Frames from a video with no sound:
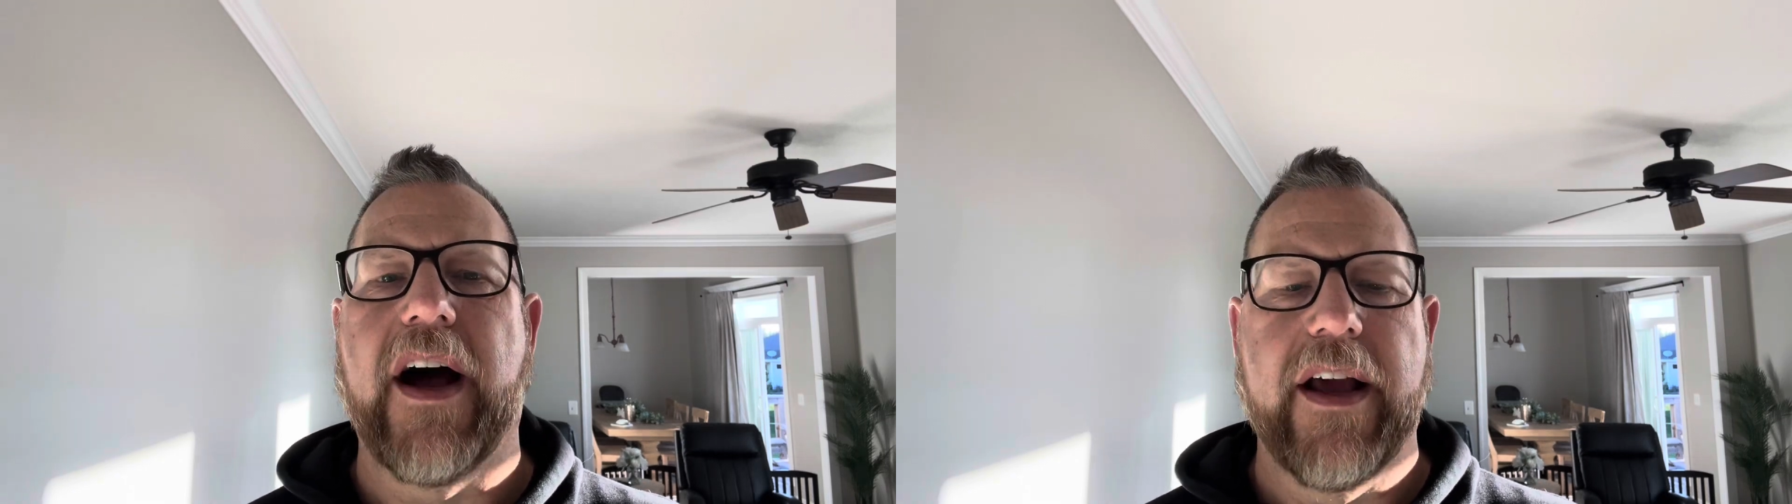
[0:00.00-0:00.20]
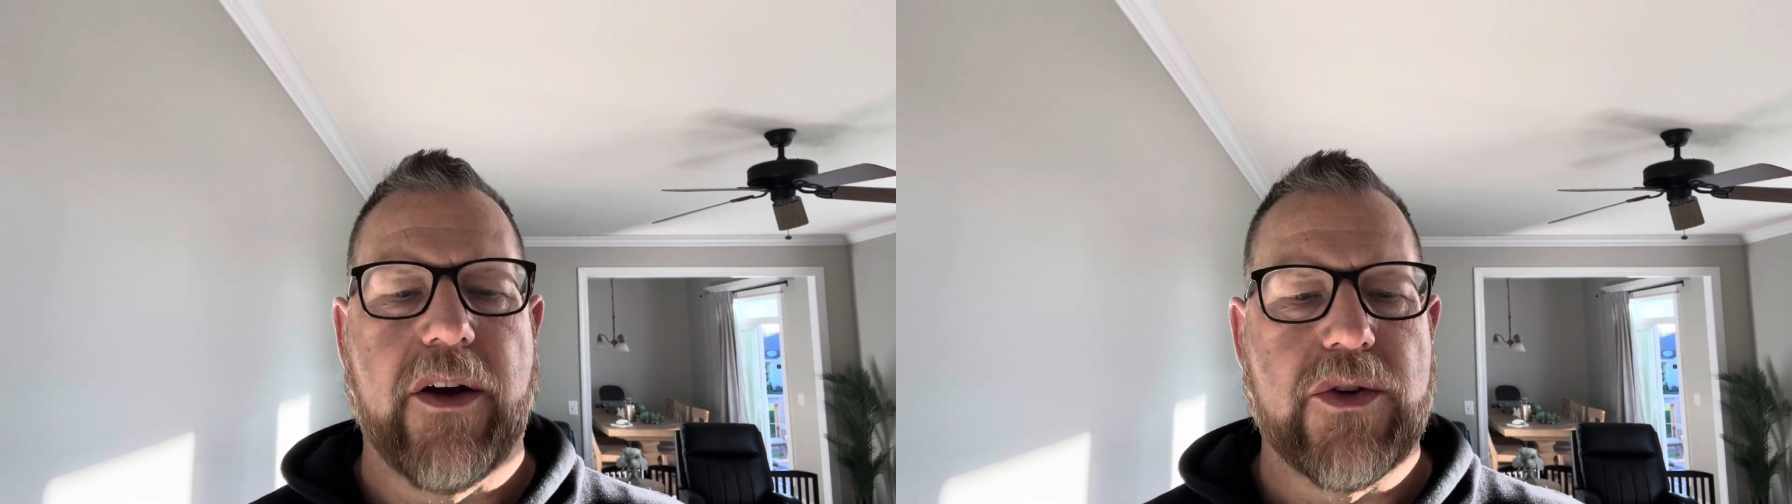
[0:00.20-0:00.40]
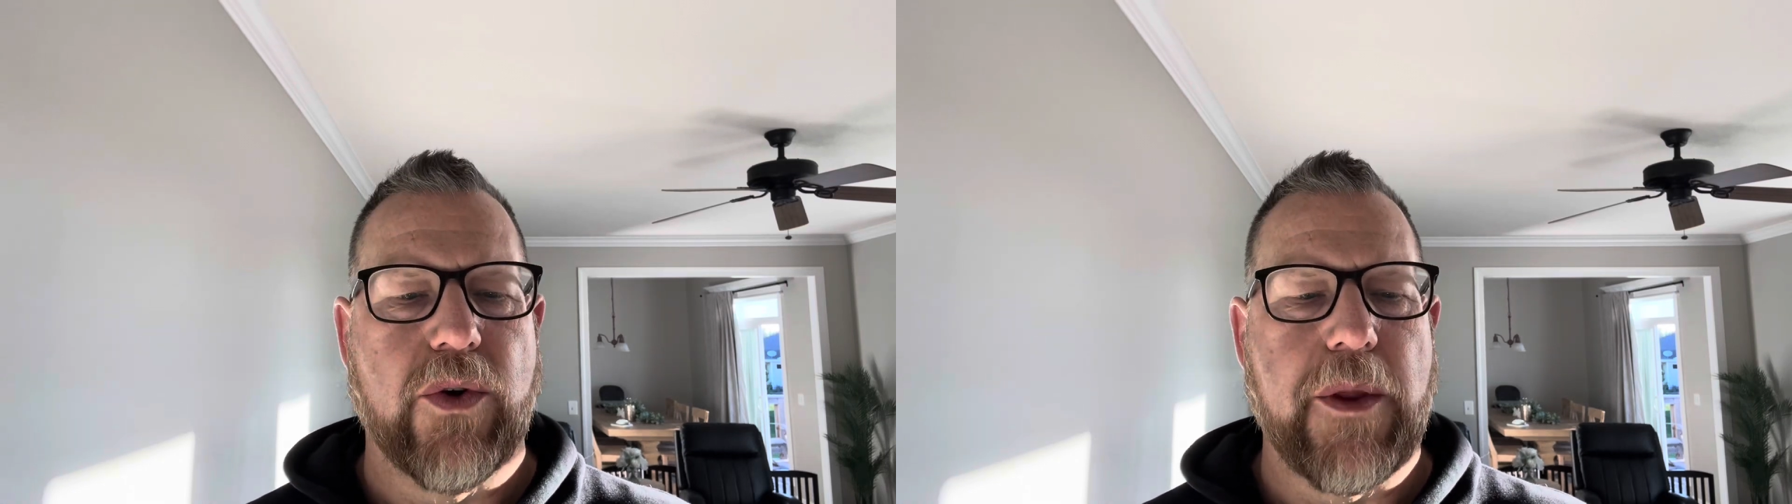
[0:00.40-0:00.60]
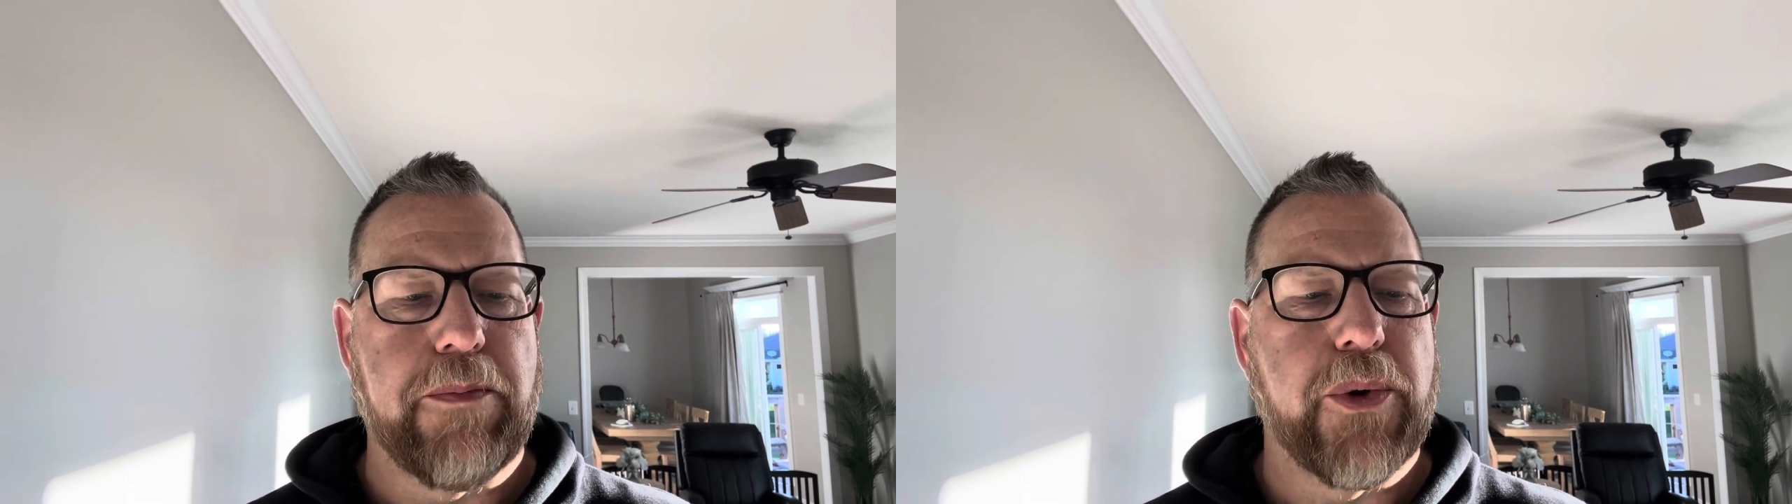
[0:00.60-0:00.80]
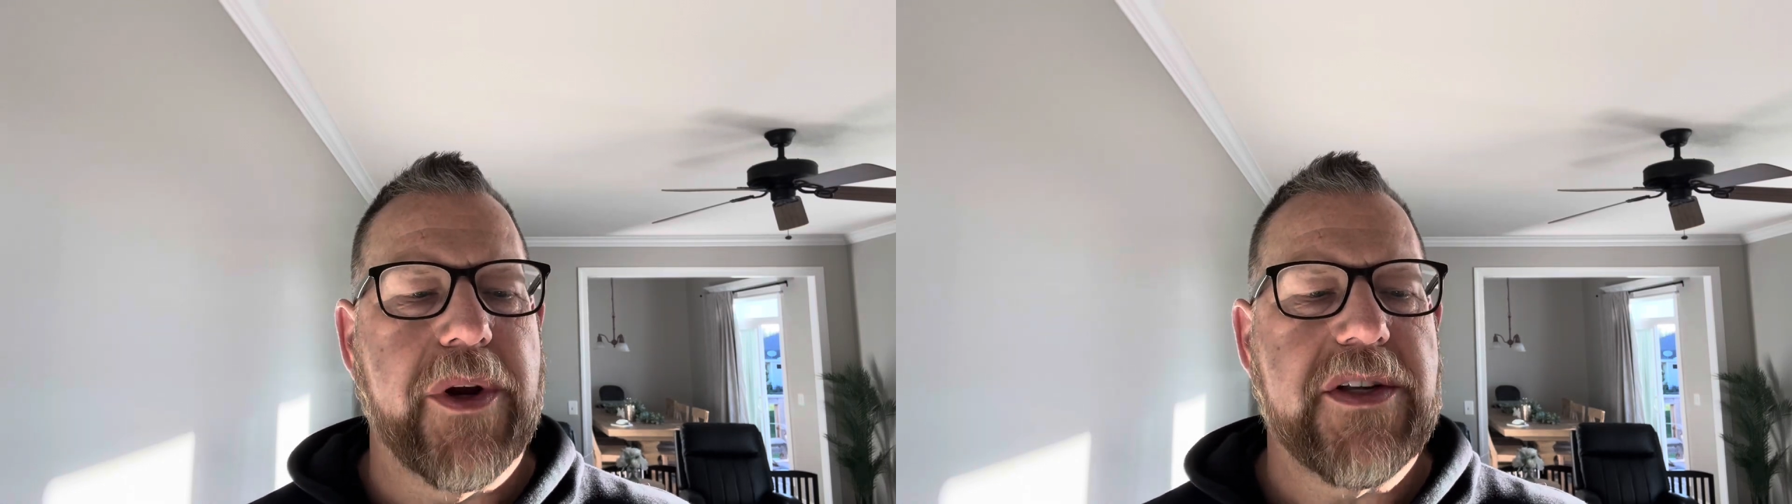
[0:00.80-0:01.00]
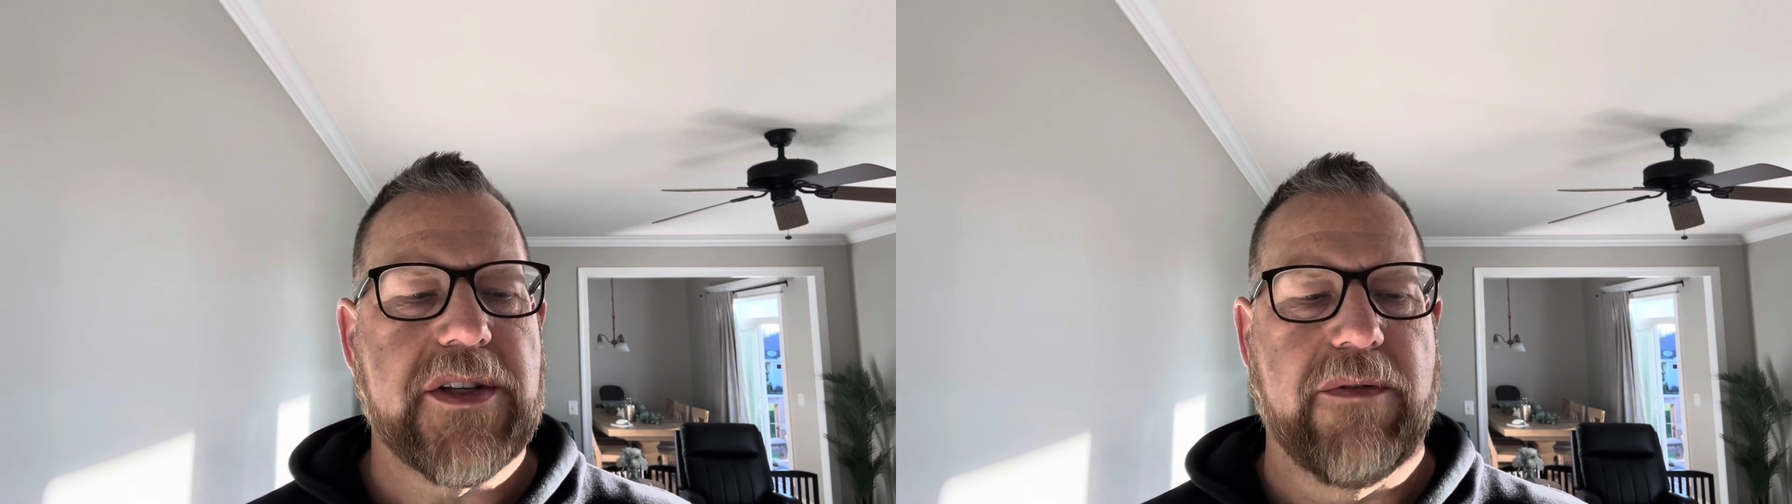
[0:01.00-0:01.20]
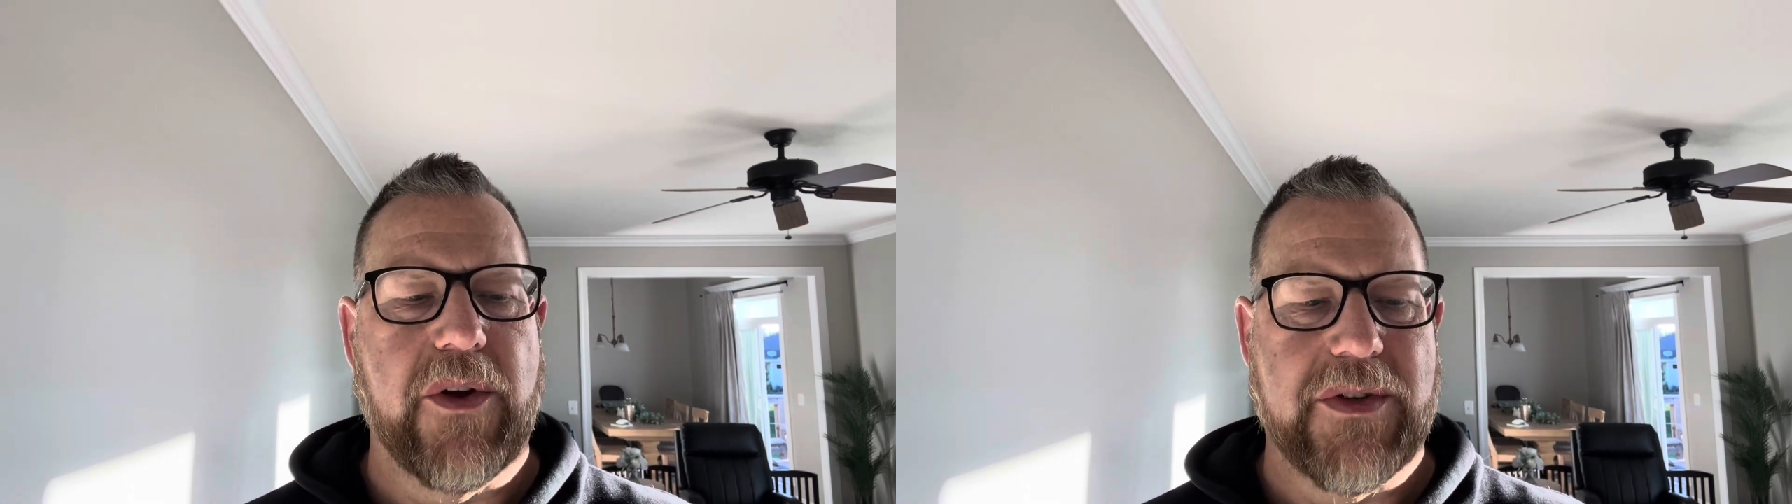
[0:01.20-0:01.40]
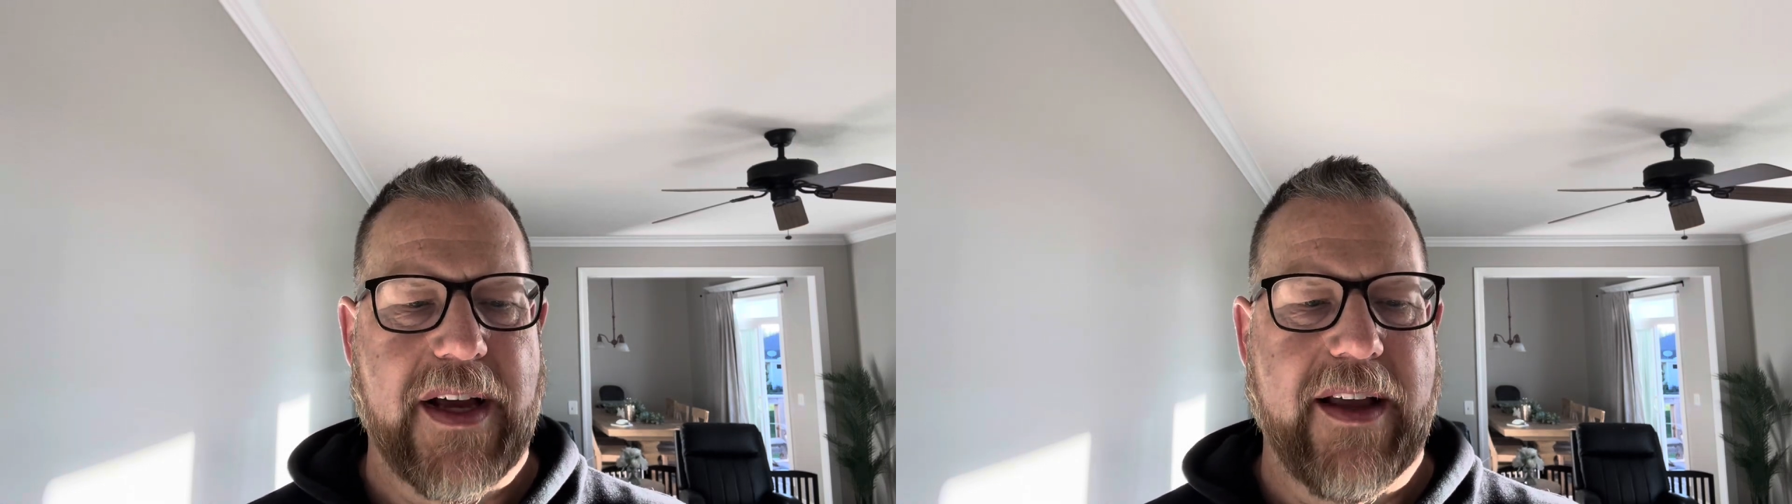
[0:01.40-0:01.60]
idols or the priests of
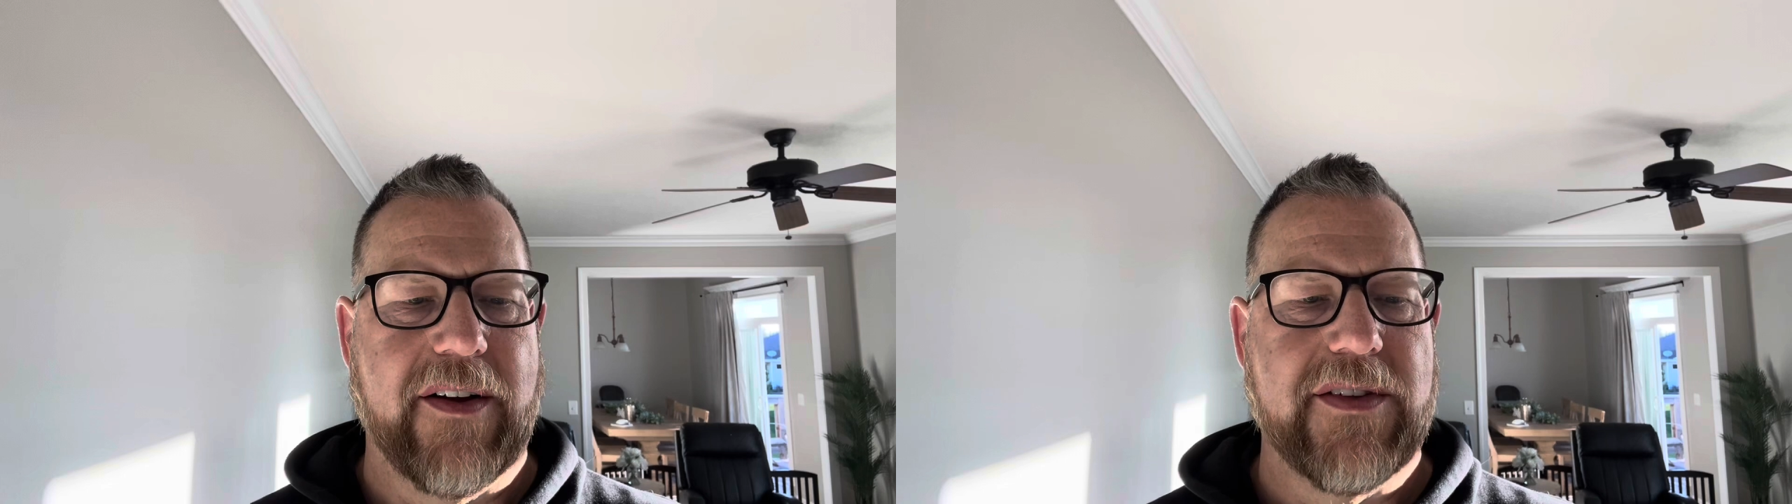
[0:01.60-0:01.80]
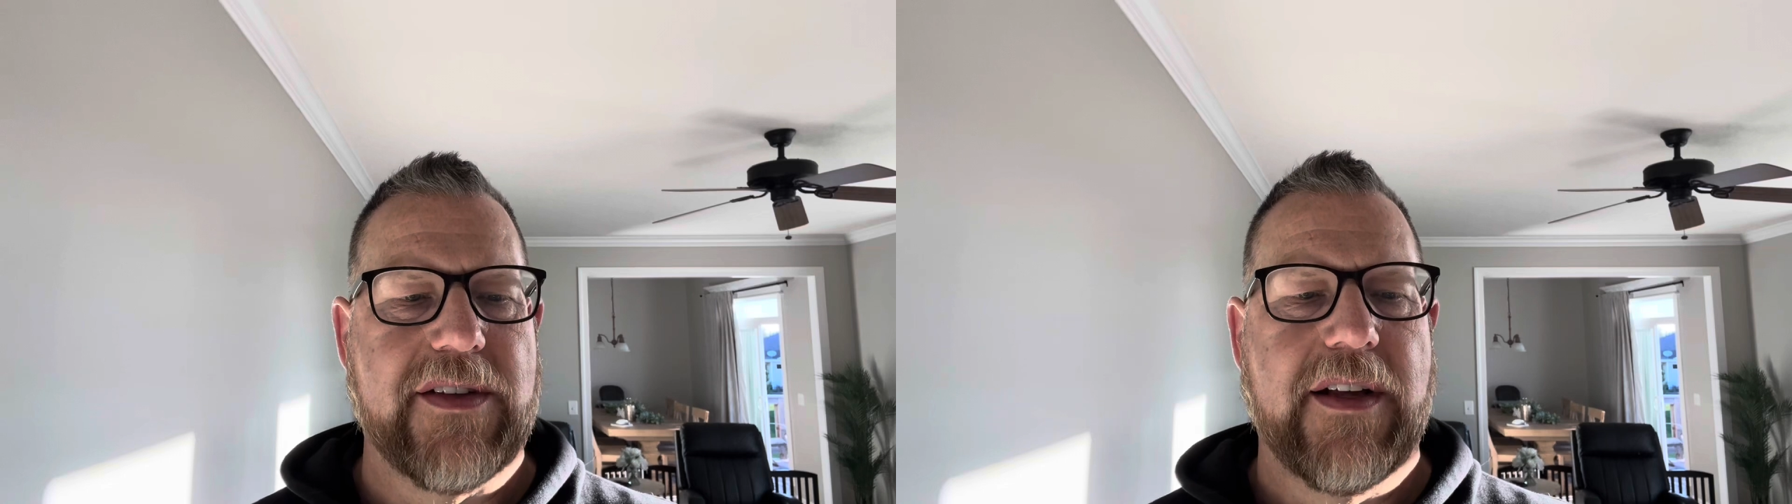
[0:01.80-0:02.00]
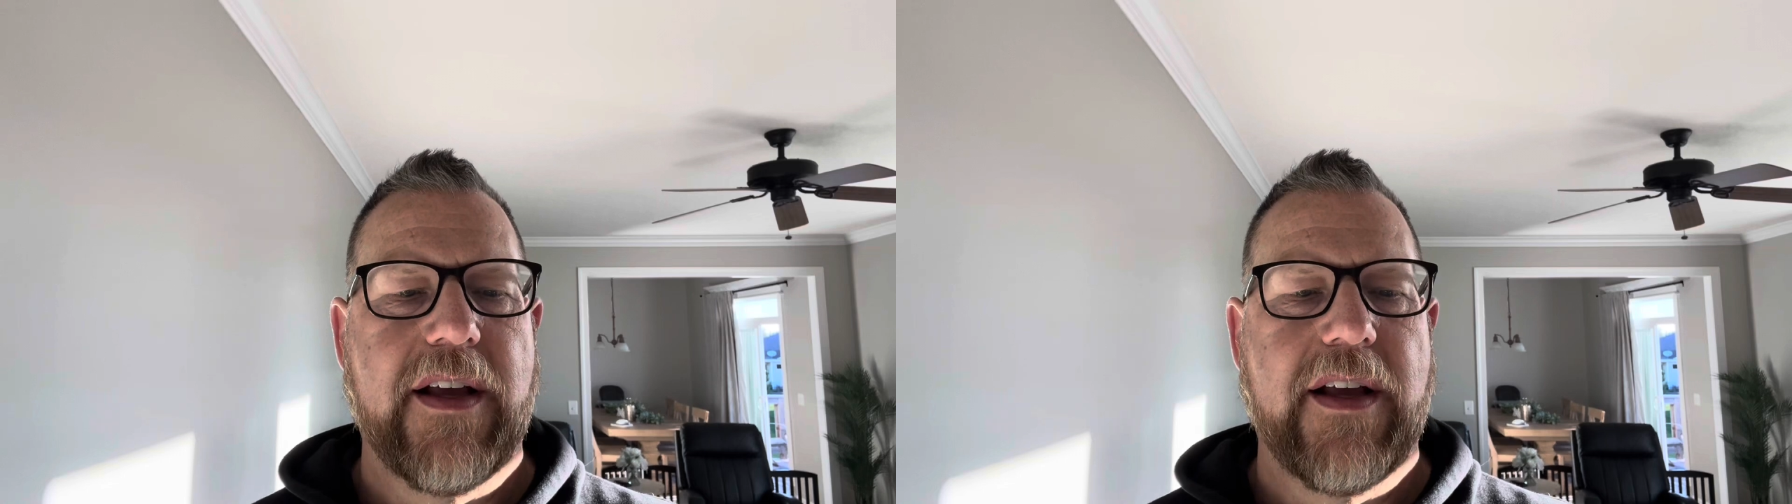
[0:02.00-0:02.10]
those idols.